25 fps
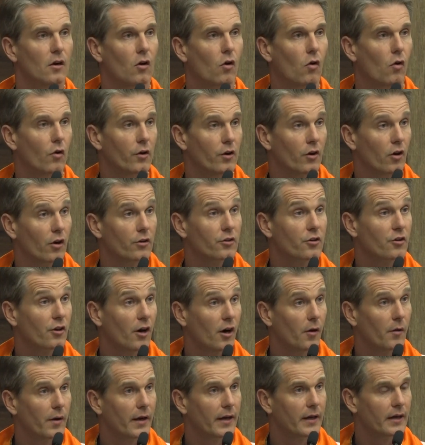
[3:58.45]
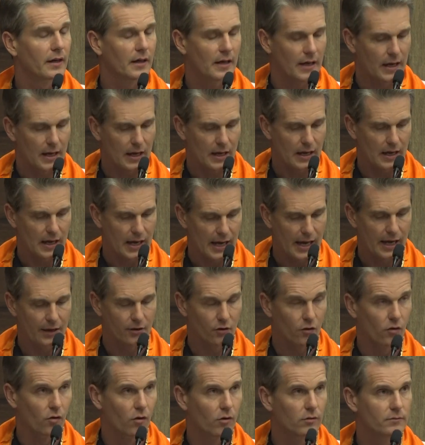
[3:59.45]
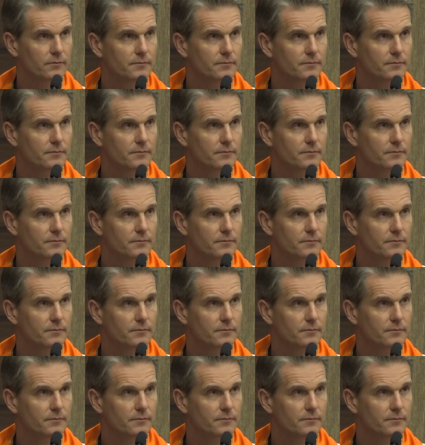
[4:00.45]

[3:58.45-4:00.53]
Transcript: or not growing at all.